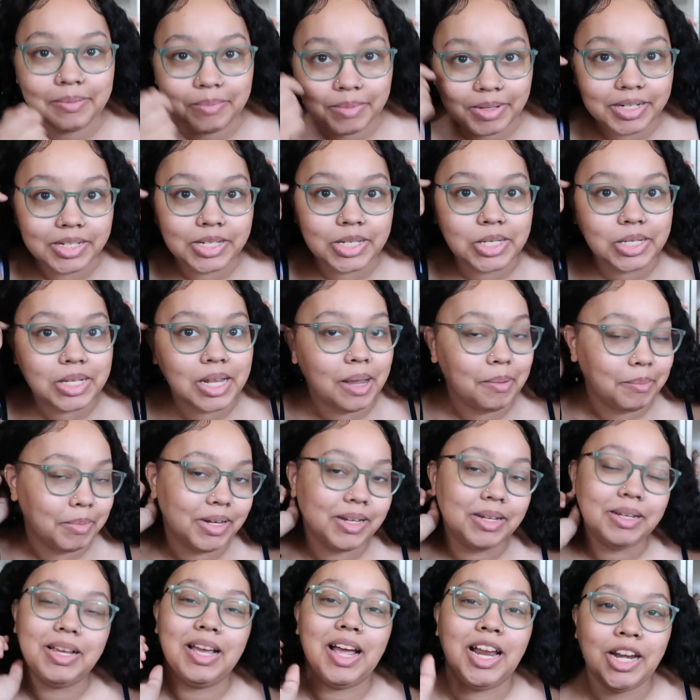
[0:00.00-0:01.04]

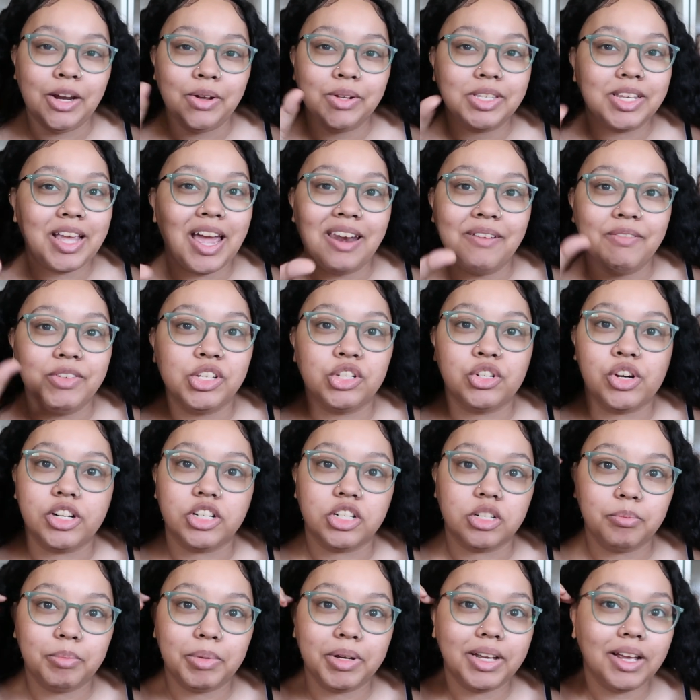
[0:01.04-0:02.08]
I know it's kind of a
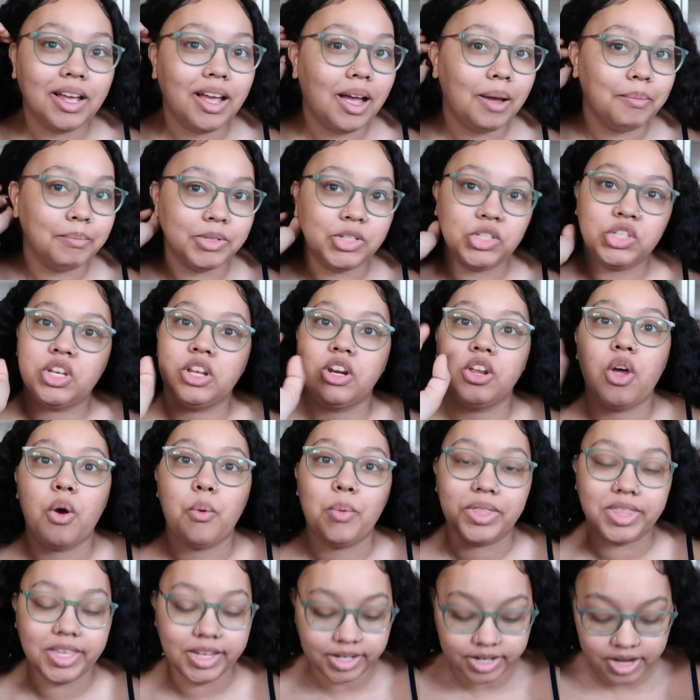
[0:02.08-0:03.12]
stretch, but I'm just gonna go
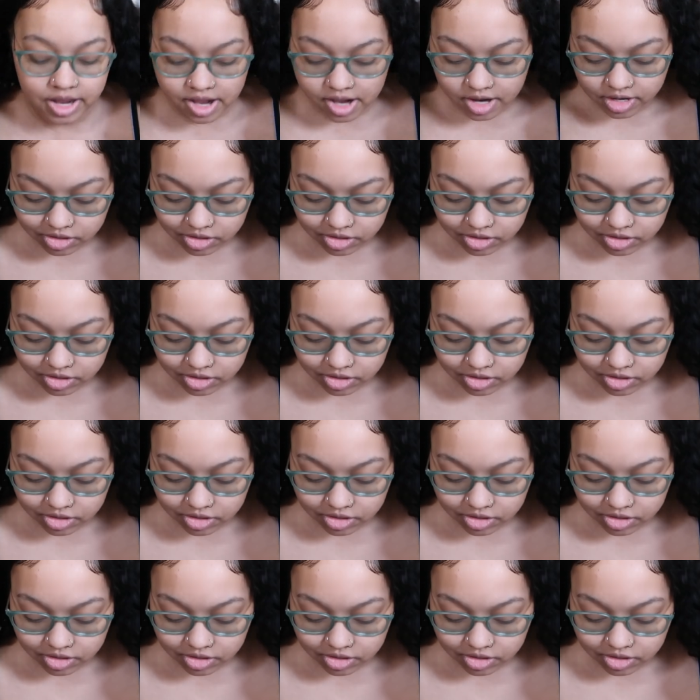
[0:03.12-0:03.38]
with it.